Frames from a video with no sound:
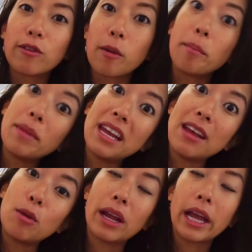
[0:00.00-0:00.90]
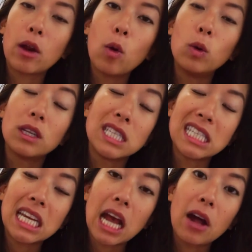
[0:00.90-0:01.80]
for me when I get old and
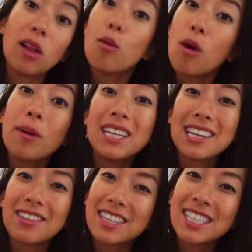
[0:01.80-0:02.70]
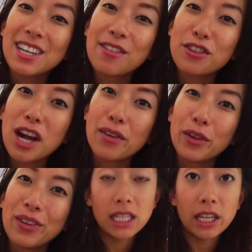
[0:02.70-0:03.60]
senile what we did on this year of
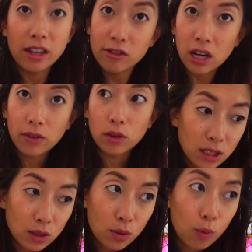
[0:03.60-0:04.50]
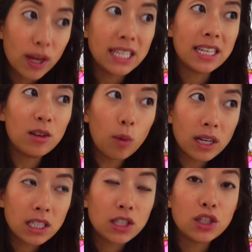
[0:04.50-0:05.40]
travel. It's a year of travel. We did
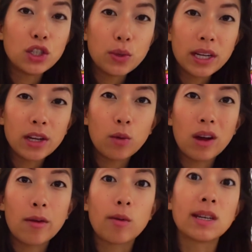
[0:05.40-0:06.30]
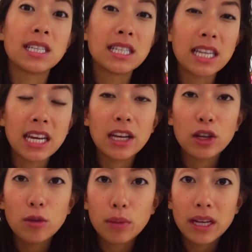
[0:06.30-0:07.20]
want to do it in a way where we're seeing
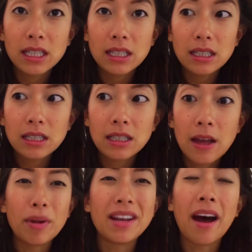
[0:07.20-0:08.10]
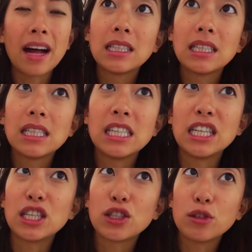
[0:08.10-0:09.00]
new places, but not
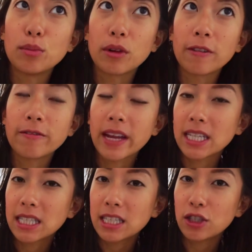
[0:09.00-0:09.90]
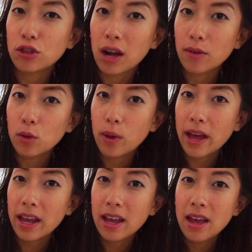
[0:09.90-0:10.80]
in a super fancy travel
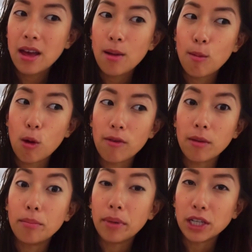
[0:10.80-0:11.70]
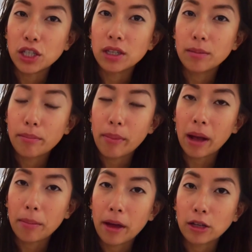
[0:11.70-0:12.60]
way, more of a budget
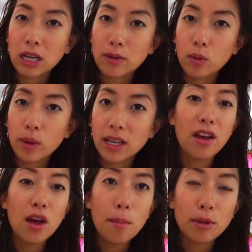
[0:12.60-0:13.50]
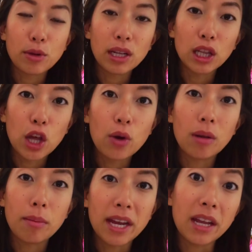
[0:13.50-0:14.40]
backpack travel way, between low
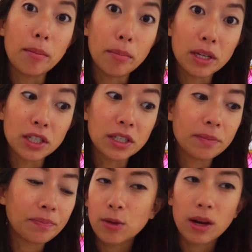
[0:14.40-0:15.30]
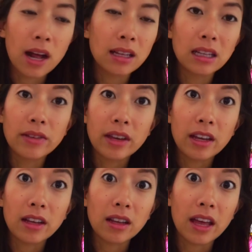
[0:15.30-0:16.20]
to medium budget. So we're not
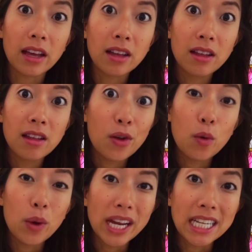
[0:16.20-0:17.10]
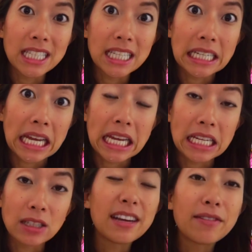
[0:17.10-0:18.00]
living like queens and
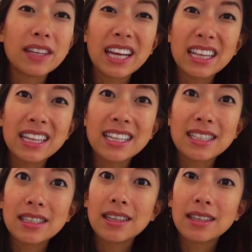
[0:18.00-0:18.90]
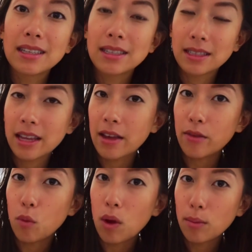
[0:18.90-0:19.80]
kings. Definitely at least save
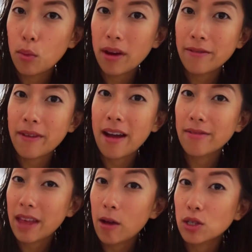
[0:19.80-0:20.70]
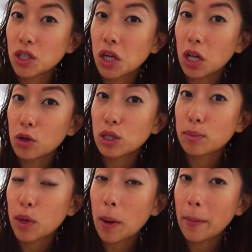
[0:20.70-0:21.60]

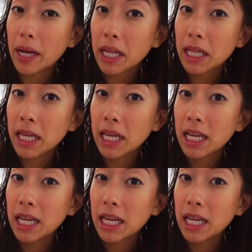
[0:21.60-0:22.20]
$1,500 per month